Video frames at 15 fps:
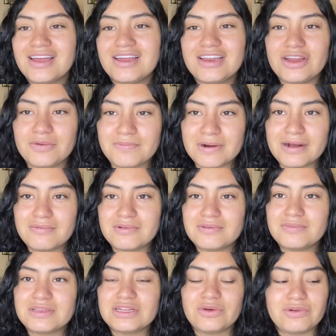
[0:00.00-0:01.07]
No
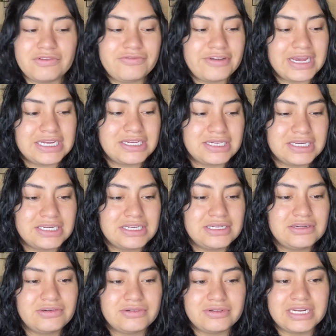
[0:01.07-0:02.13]
problems, no
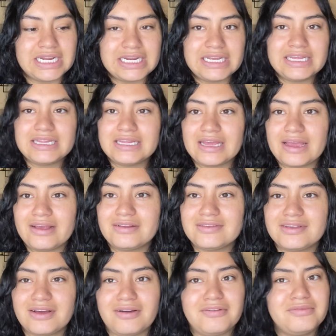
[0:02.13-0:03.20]
infection or anything.
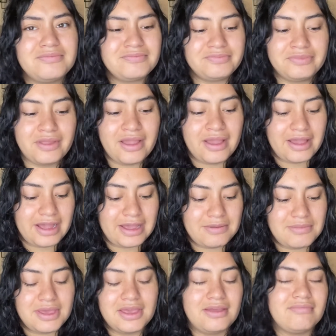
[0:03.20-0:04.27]
So I
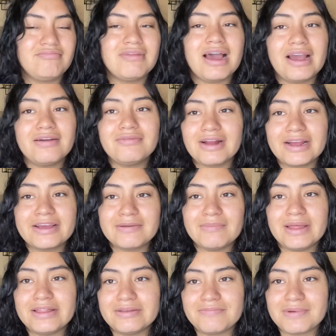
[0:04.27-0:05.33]
mean, I
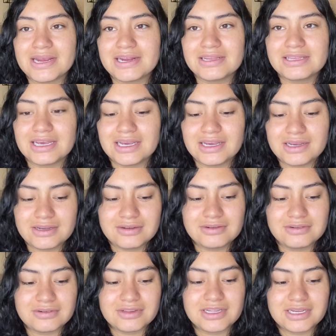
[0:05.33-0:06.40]
recommend the piercing
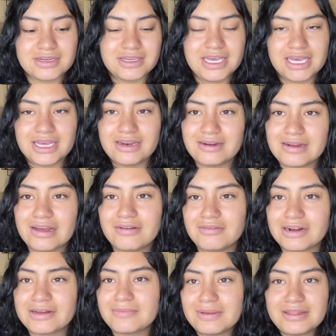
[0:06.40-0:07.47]
or the kit. I
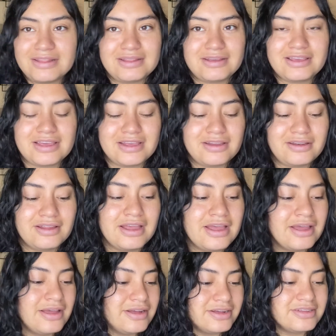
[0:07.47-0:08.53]
recommend the kit
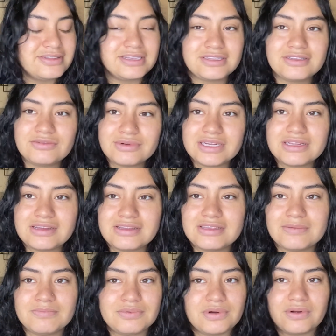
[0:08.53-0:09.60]
because it's really
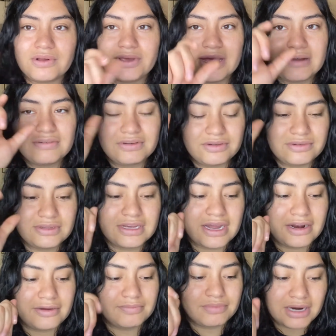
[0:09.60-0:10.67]
simple. All you have to do is
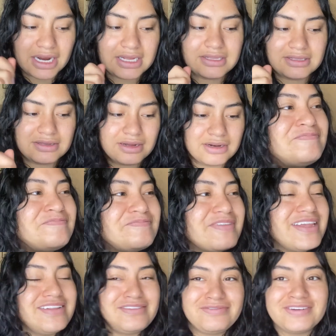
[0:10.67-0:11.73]
kind of press on it.
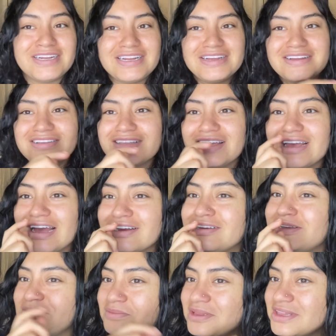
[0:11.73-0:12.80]
It's funny because I
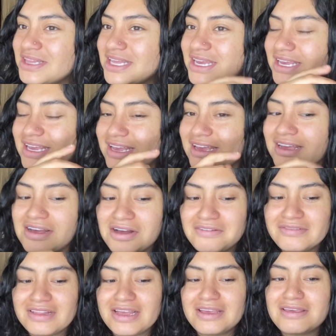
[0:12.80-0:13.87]
actually been thinking of
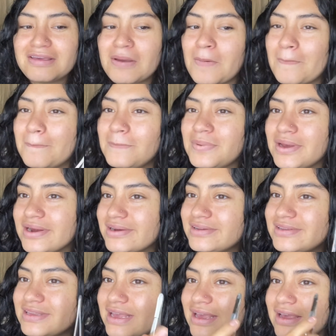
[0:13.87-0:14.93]
like
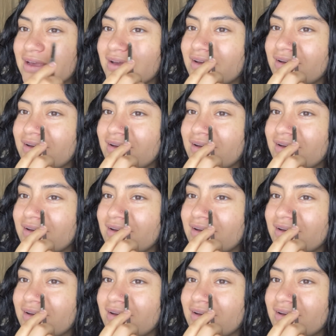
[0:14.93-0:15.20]
piercing